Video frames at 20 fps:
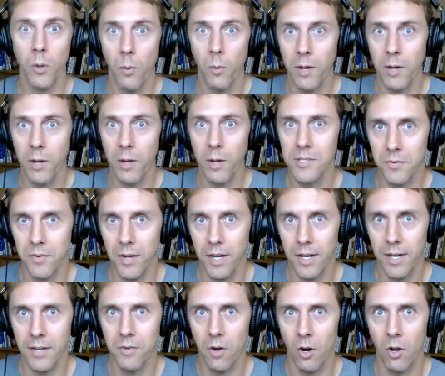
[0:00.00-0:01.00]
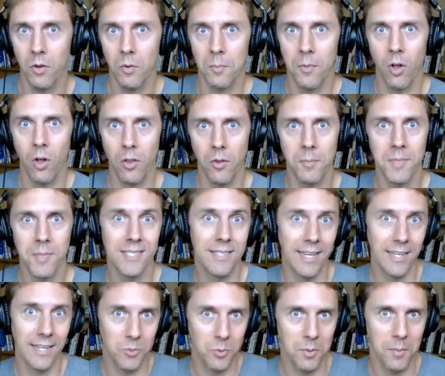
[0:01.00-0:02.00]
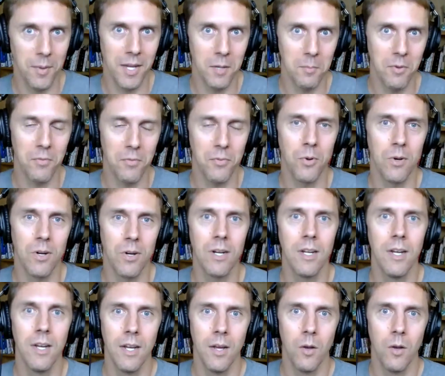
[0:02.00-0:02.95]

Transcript: way we survived all the mistakes we made before